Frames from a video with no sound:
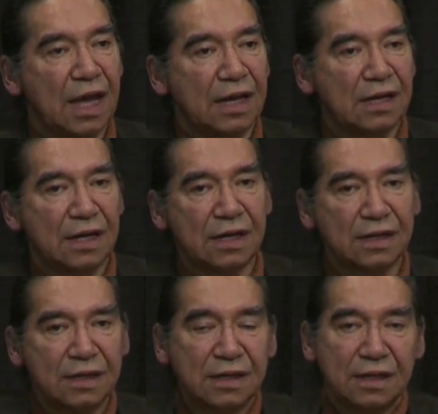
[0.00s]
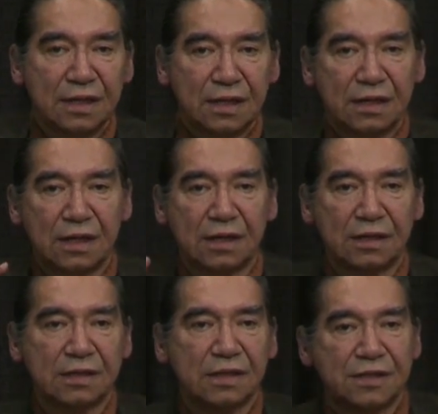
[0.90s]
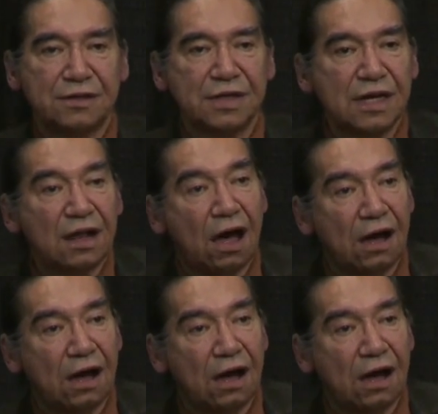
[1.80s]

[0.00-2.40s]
and uh, uh, certain